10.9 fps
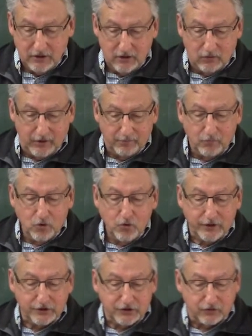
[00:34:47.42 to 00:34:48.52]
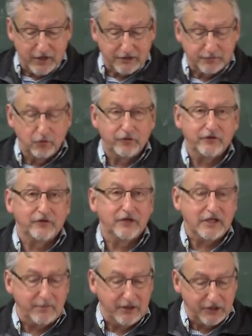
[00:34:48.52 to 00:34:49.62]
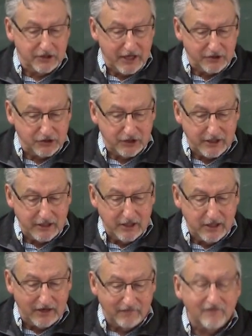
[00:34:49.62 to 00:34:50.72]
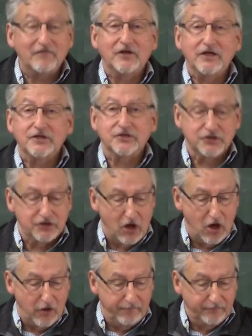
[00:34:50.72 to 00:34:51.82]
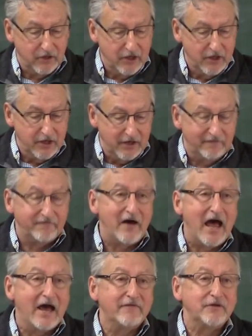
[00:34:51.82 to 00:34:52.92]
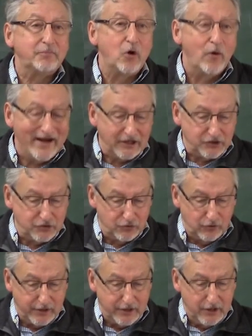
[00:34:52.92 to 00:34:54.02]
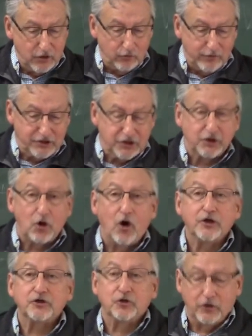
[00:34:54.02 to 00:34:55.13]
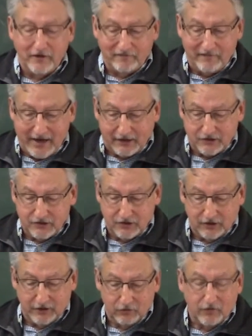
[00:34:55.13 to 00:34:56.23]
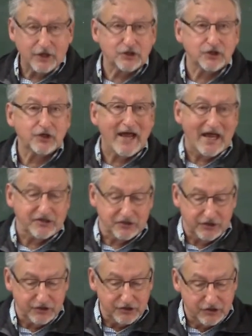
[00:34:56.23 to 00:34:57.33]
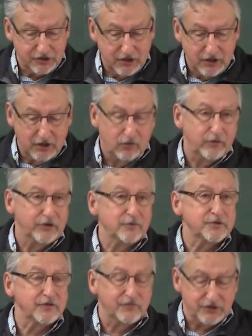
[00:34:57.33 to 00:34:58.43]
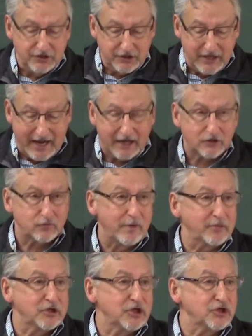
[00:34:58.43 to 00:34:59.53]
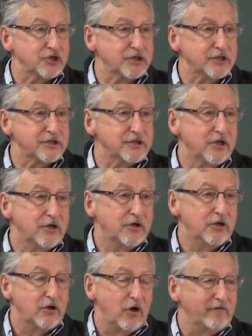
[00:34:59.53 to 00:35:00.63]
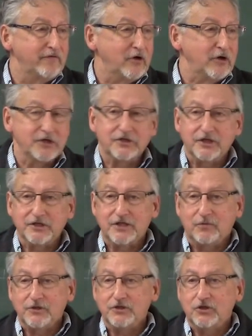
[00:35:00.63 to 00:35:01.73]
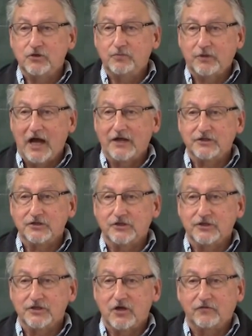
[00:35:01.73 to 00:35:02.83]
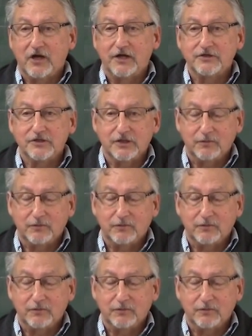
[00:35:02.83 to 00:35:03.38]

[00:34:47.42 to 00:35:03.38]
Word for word: where mood is stressed more than theme and intensity, and vividness is all. And five, the poetic story, rich in auditory effects, alliteration, assonance, rhythms of syntax, repetitions, all the various things that we do consciously, self-consciously